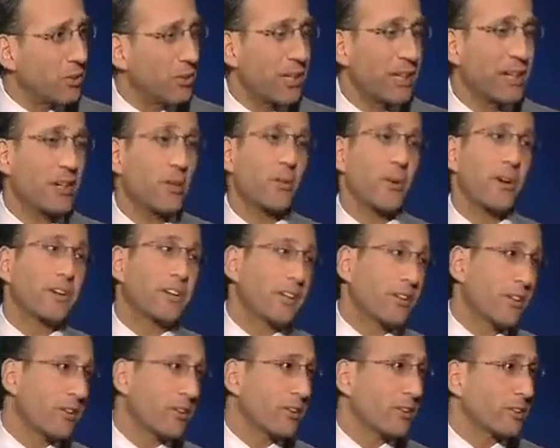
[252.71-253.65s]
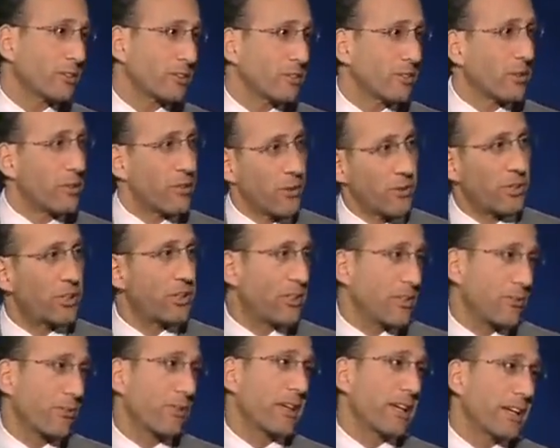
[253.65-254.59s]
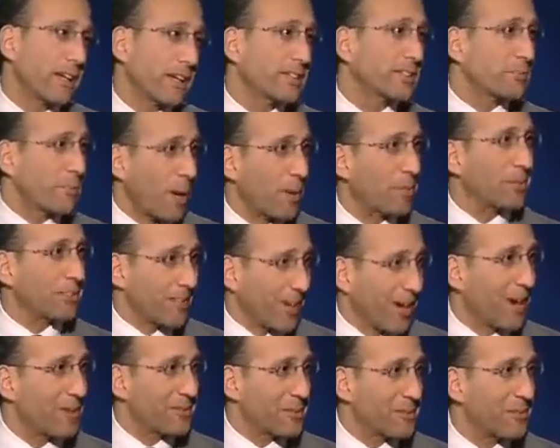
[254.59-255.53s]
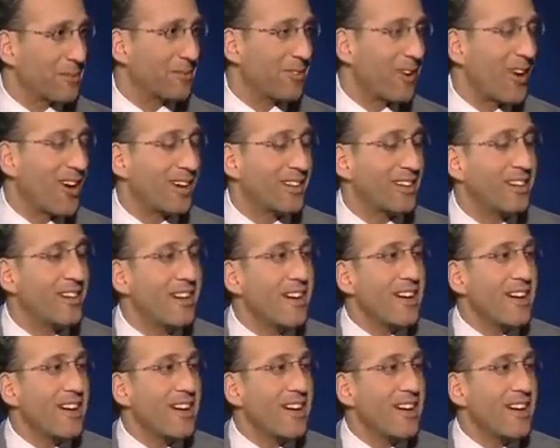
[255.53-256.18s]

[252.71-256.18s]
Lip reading: And I go, well, you're 33, it's probably time to move on.